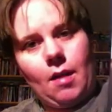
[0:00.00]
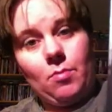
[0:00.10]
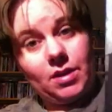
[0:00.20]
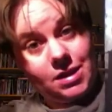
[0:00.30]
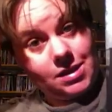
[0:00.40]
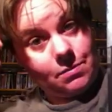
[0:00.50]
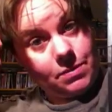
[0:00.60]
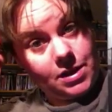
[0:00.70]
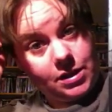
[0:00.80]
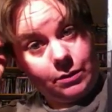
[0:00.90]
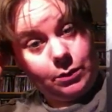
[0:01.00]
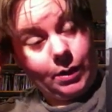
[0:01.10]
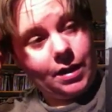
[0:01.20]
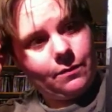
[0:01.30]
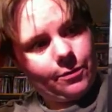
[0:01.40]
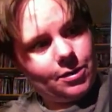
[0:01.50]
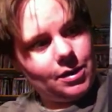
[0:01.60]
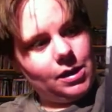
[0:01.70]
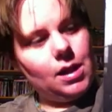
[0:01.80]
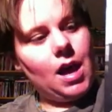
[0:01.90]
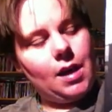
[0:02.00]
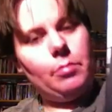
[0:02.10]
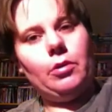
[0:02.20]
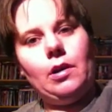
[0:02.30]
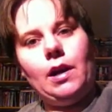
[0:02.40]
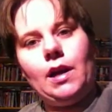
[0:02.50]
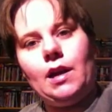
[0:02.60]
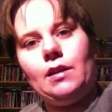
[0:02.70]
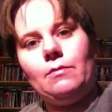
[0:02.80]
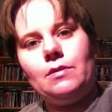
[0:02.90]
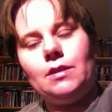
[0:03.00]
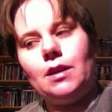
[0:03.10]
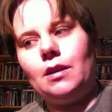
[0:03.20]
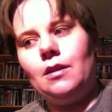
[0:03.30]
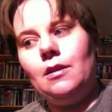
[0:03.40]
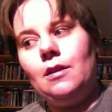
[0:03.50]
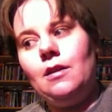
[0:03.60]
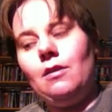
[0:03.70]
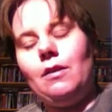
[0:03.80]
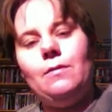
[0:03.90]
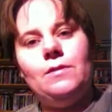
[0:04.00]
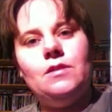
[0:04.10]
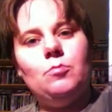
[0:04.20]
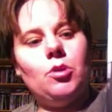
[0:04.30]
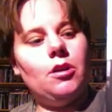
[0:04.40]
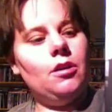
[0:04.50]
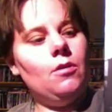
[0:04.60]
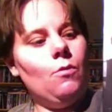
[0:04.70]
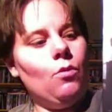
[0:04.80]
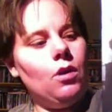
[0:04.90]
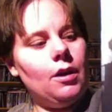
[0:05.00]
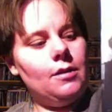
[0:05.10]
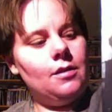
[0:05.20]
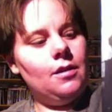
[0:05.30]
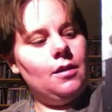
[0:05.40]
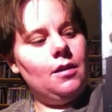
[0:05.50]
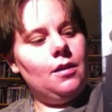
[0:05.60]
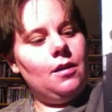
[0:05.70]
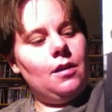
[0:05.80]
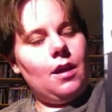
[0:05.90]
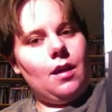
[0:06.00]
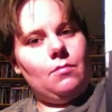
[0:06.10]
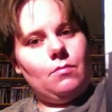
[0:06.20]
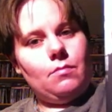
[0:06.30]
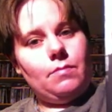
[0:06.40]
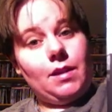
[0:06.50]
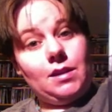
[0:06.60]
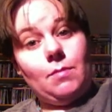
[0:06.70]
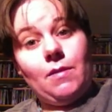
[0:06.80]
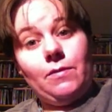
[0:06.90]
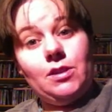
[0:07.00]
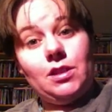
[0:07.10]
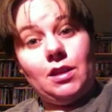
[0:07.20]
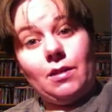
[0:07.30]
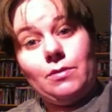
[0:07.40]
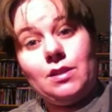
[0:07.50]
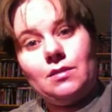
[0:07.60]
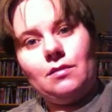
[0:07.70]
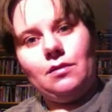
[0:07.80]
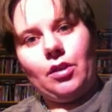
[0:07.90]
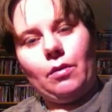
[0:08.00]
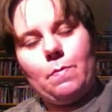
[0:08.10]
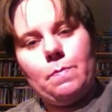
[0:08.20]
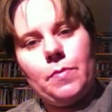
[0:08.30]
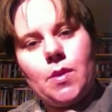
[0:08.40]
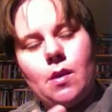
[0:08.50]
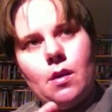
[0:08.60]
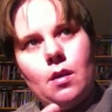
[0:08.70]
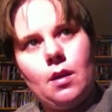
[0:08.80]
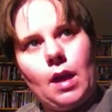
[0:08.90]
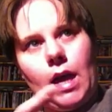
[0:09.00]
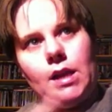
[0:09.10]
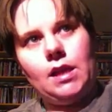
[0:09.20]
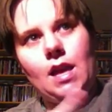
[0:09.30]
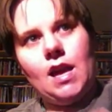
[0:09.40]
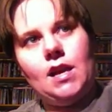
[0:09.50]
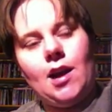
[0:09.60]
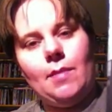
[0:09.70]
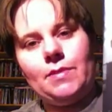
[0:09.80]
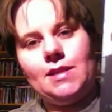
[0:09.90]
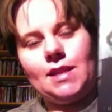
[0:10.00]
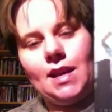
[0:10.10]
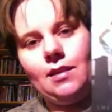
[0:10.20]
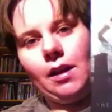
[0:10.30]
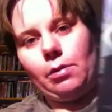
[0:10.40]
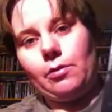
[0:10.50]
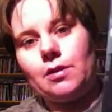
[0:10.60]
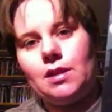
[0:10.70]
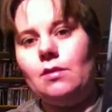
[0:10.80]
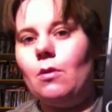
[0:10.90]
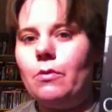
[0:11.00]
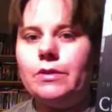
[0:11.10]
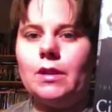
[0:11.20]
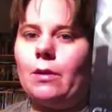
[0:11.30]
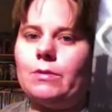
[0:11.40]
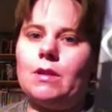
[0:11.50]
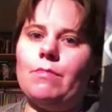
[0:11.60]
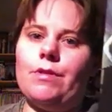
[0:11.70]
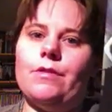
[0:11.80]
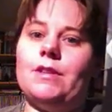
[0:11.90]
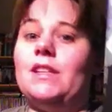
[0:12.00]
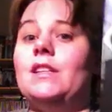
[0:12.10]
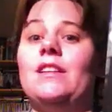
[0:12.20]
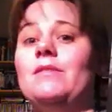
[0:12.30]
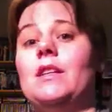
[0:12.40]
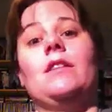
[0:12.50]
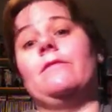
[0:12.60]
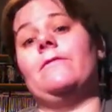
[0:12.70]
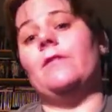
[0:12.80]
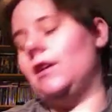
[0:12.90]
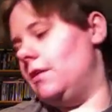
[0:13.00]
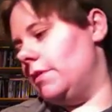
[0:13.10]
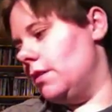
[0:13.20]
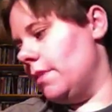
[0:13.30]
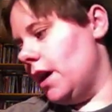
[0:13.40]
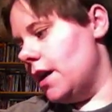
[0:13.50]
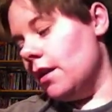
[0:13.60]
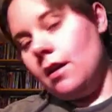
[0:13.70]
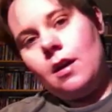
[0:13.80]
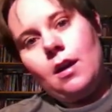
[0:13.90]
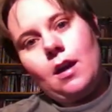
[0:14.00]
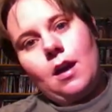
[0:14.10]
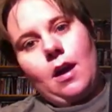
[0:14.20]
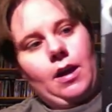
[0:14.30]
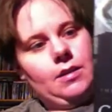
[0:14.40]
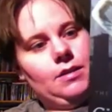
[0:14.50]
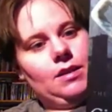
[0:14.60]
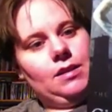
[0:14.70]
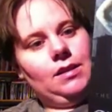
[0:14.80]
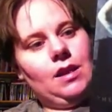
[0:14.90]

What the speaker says: I picked this up because I was waiting for it at the library, and it was like, I already finished book 1, and by the time I finished it, I was still like, out of the 8 copies, they had like 13 holds, and I was number 13, and I was like, ah, fuck it, I'm gonna buy it. Because